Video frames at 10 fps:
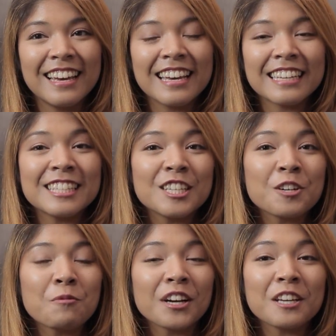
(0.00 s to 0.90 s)
Consider
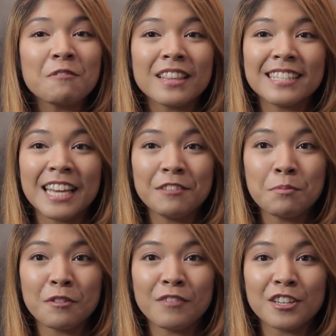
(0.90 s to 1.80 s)
working with a safety
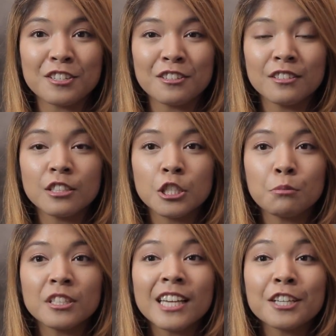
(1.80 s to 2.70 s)
professional to
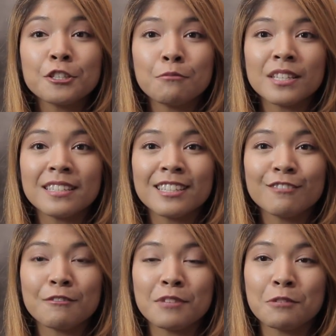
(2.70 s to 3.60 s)
protect your business
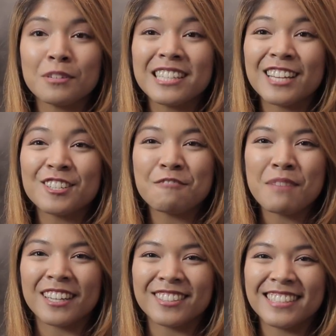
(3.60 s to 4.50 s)
from these potential
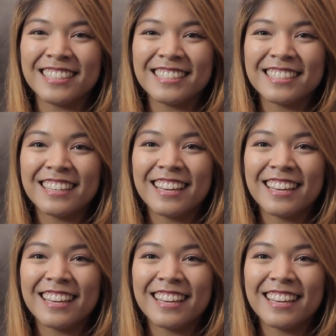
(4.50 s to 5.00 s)
penalties.